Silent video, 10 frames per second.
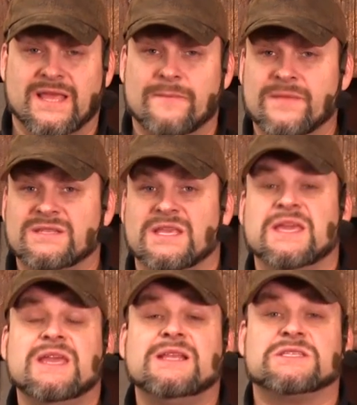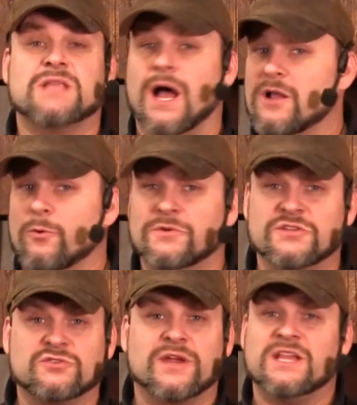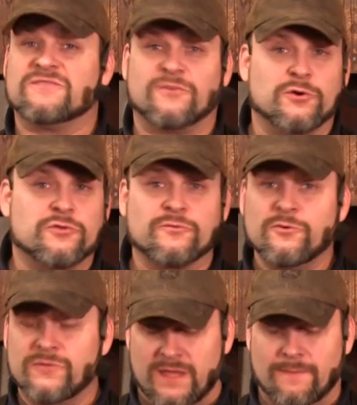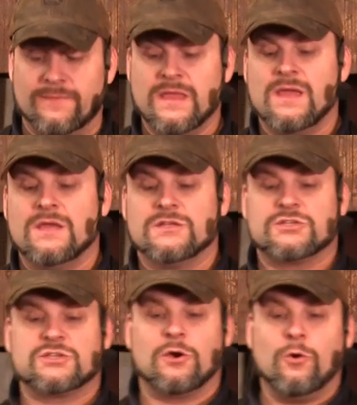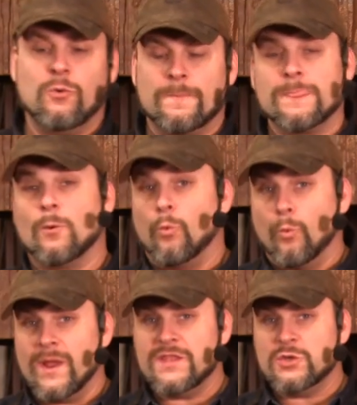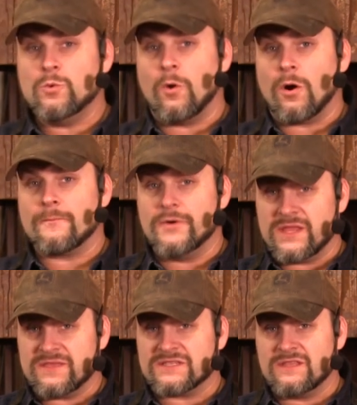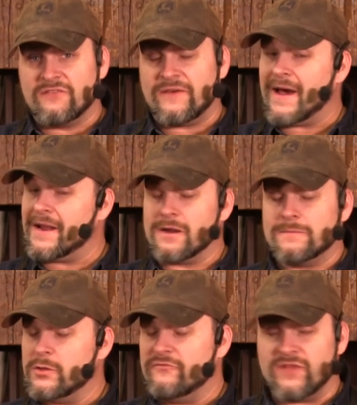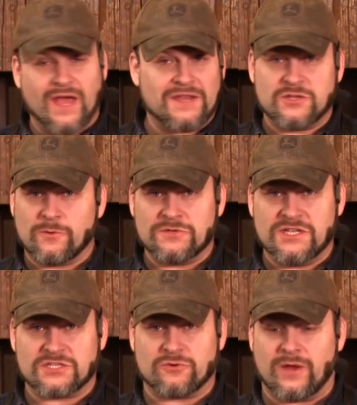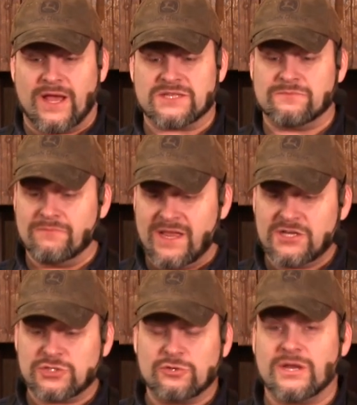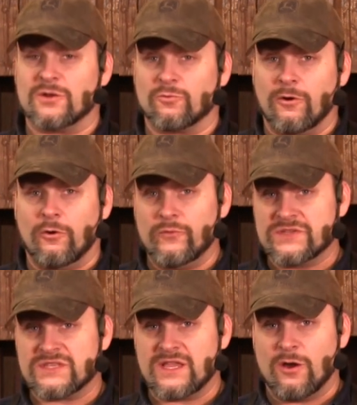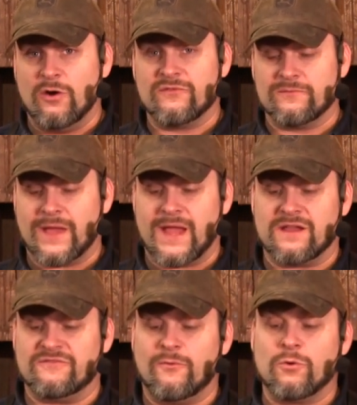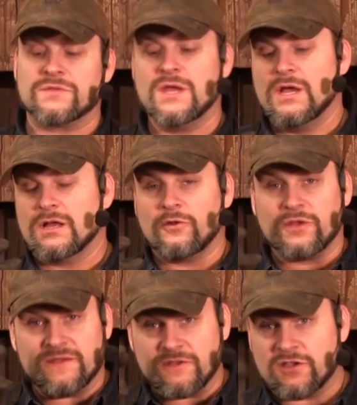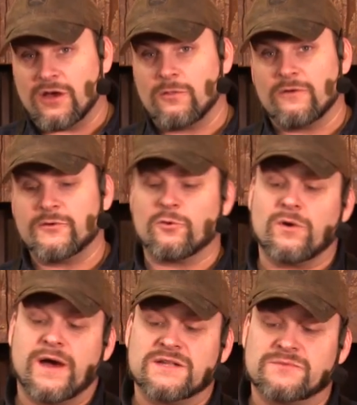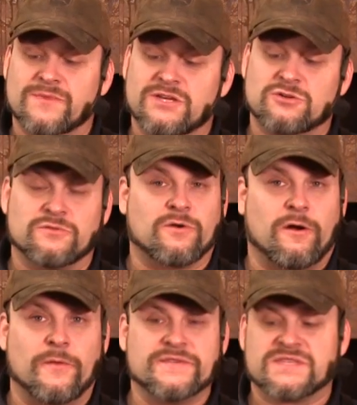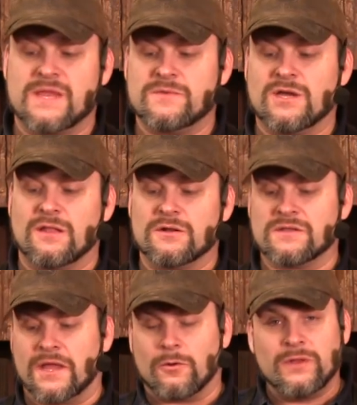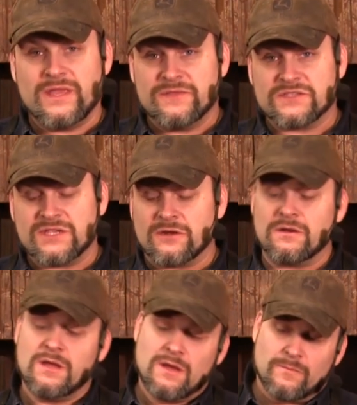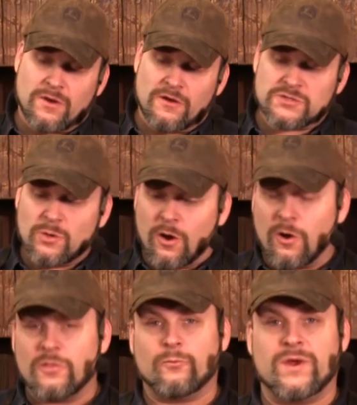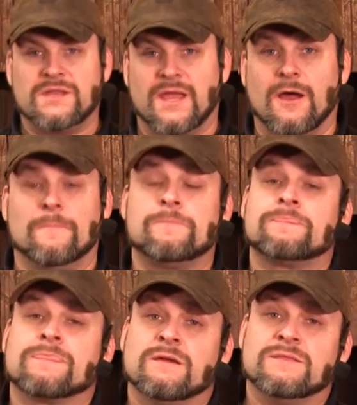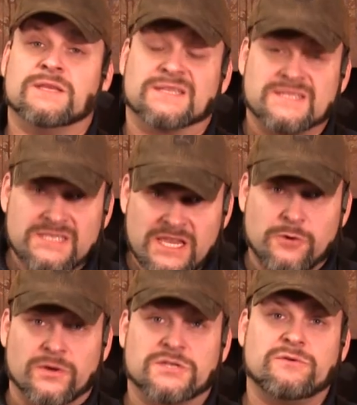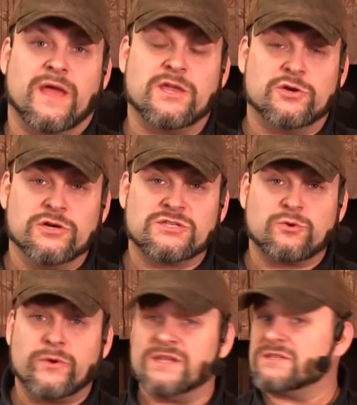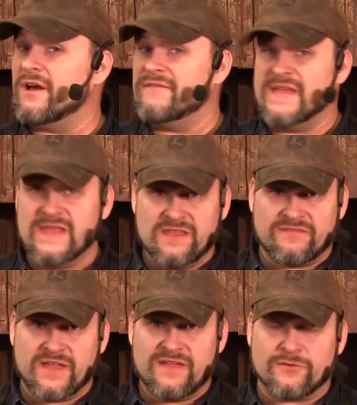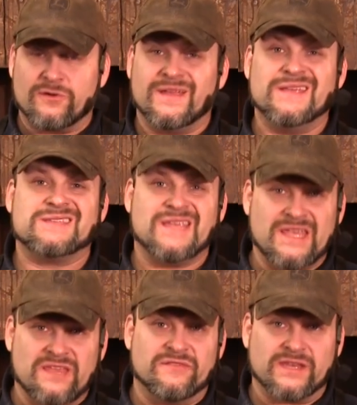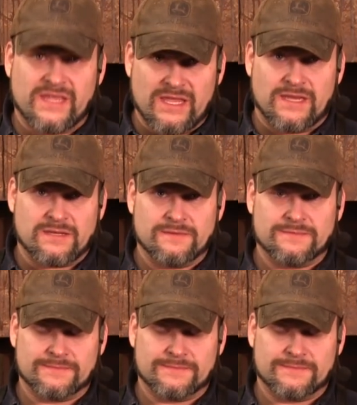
That means that heat's not going to transfer through them. So when you are putting this in the fire, you've got to rotisserize. Make sure and roll this thing over back and forth. Look at the color of your rods. Make sure they're all the same color, not only in the center, but also all the way down. The secret to a good twist of any flavor is even heat.